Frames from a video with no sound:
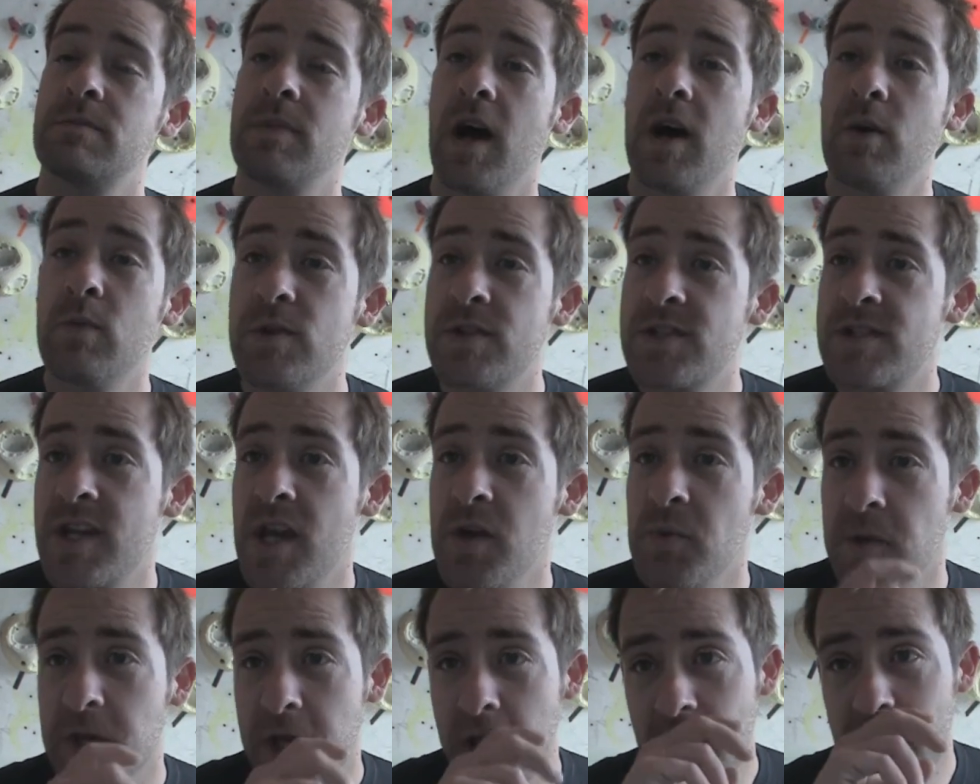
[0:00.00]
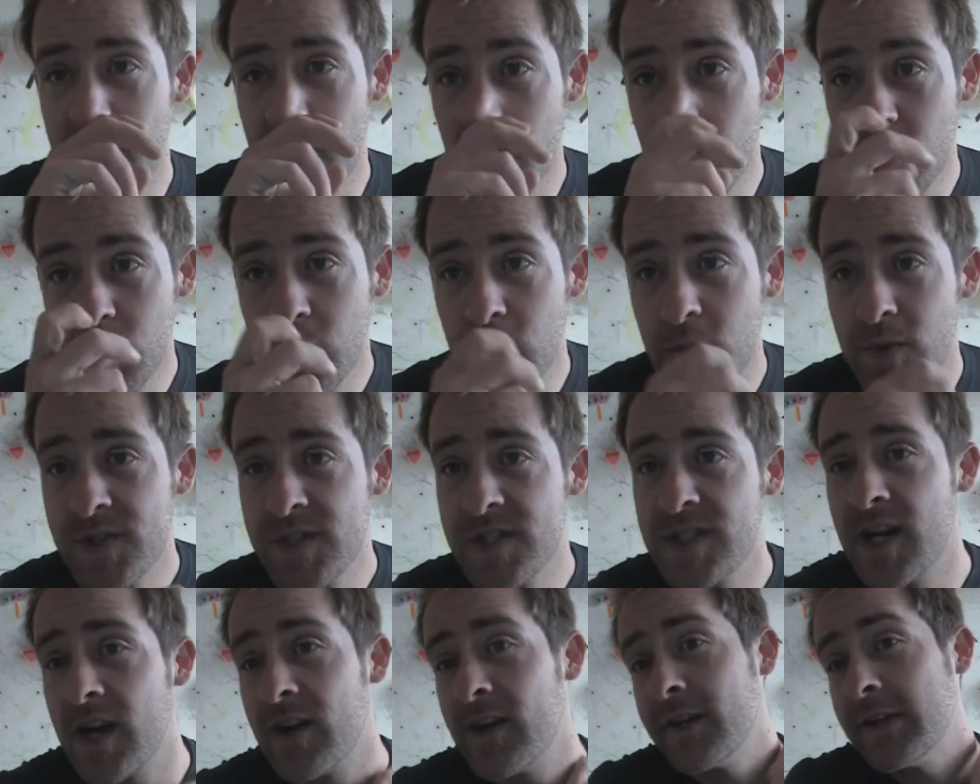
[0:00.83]
I would say we'd get them on the wall and
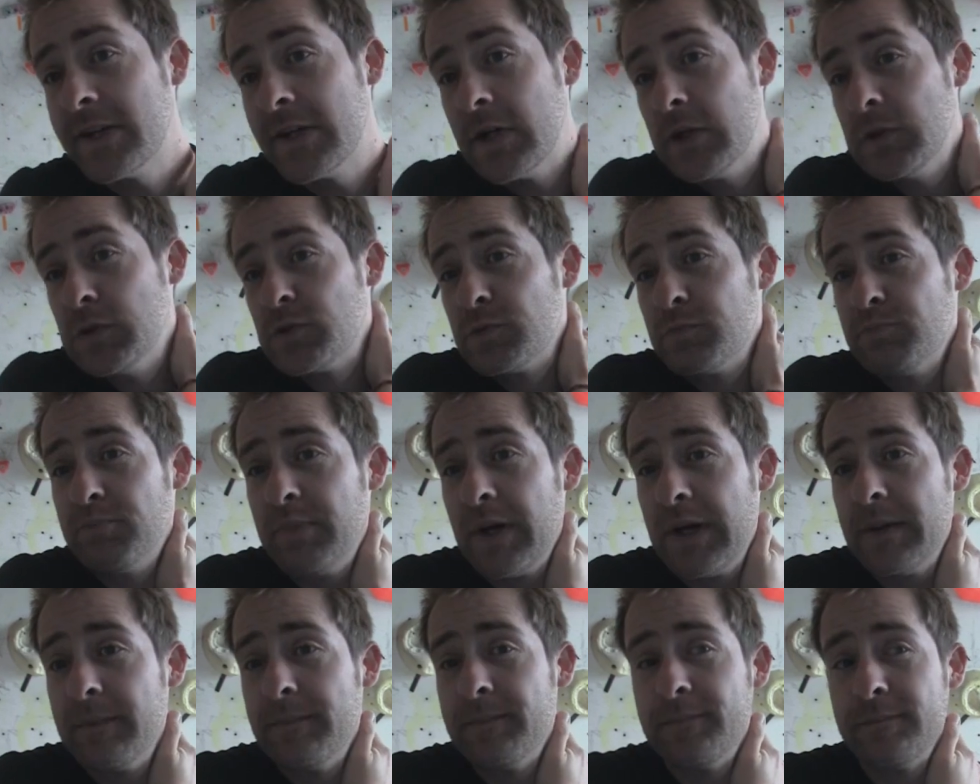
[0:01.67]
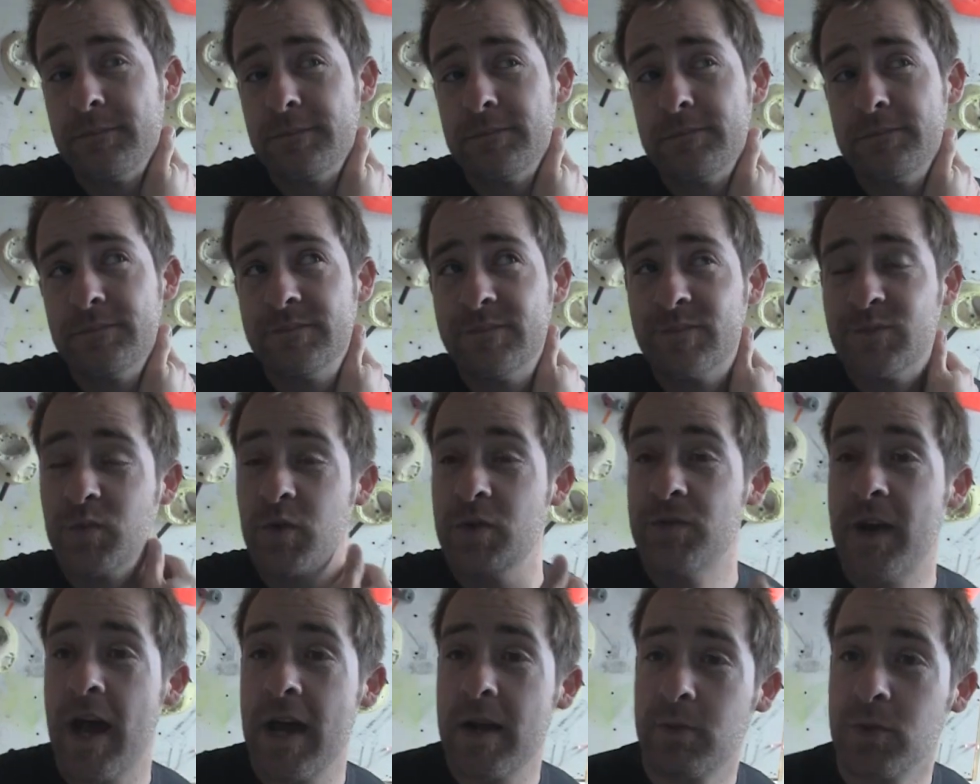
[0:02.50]
see how it goes, but
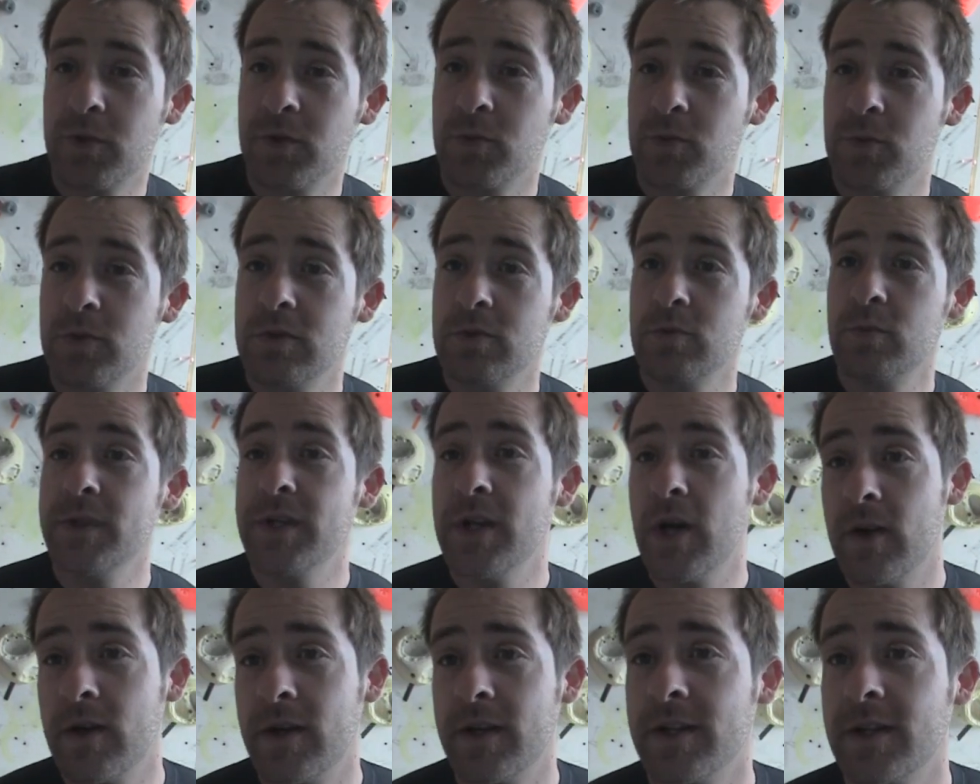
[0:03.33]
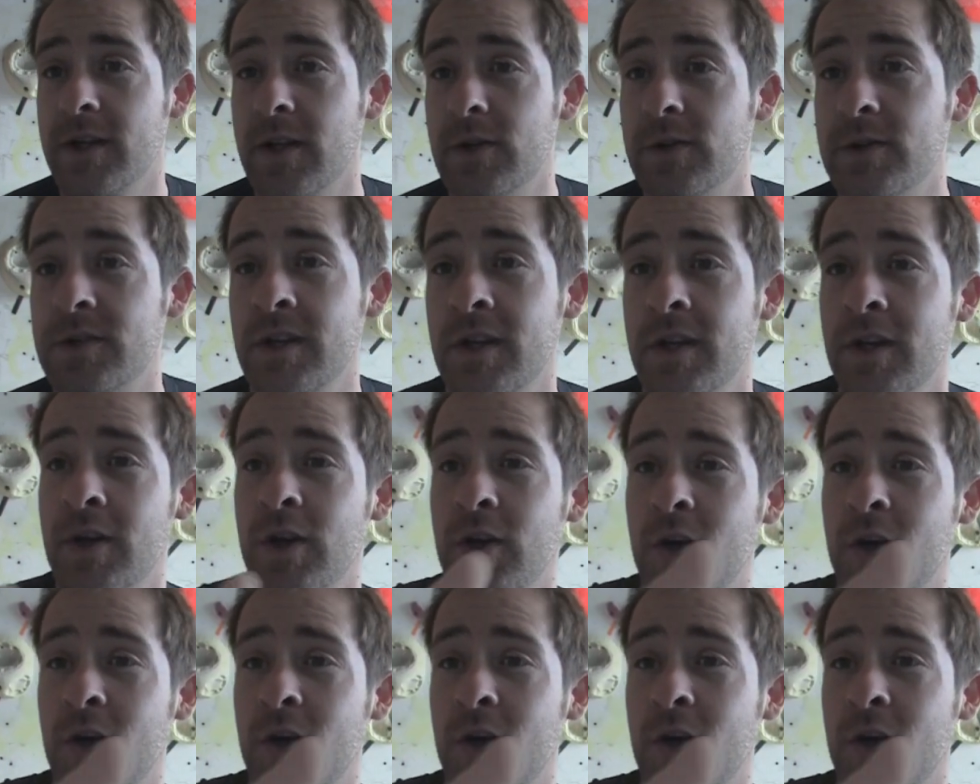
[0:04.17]
we've had them on the wall. We know how it goes.